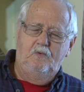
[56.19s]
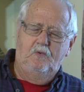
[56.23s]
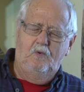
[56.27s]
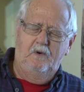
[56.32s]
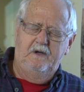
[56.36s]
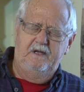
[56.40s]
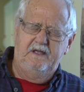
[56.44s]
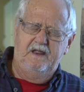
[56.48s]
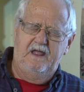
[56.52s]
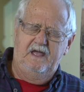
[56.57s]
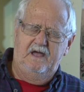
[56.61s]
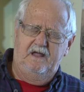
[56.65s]

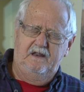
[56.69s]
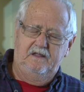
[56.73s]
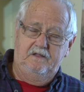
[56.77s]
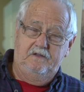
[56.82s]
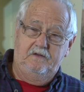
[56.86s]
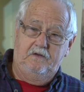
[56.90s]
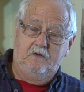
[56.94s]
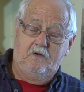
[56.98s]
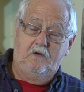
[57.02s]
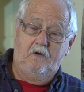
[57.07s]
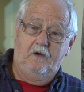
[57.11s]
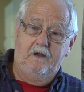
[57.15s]
way down in
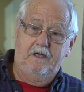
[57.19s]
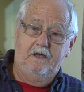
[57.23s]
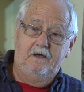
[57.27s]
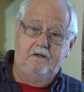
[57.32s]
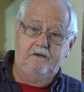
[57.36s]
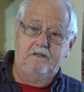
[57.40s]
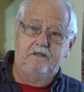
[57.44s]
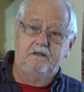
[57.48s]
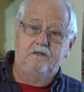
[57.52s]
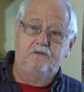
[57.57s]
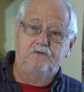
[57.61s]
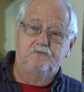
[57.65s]
the
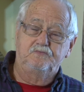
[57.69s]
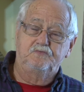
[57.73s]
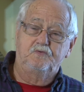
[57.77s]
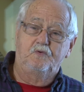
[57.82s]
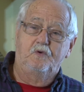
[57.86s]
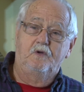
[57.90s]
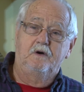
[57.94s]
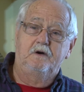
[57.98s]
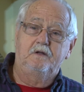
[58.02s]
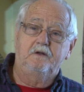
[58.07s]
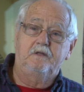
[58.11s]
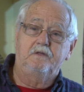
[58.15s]
ground, and it was
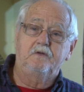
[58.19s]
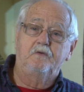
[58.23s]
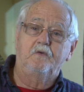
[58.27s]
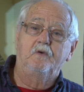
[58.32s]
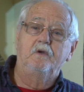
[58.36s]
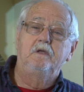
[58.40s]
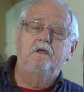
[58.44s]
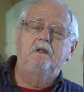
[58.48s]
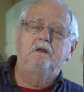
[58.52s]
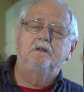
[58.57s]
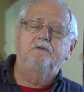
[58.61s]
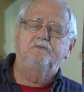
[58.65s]
running
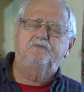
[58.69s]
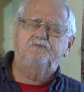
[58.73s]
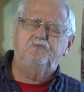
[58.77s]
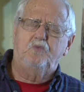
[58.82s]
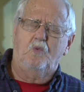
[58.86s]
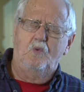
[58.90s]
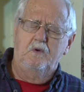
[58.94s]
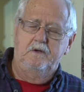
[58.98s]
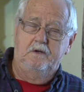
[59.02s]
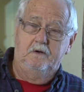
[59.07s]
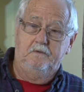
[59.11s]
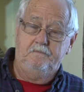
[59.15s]
really
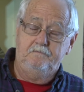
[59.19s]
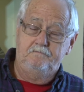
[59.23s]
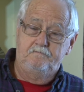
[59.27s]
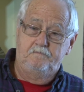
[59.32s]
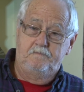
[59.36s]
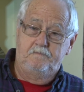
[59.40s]
swift.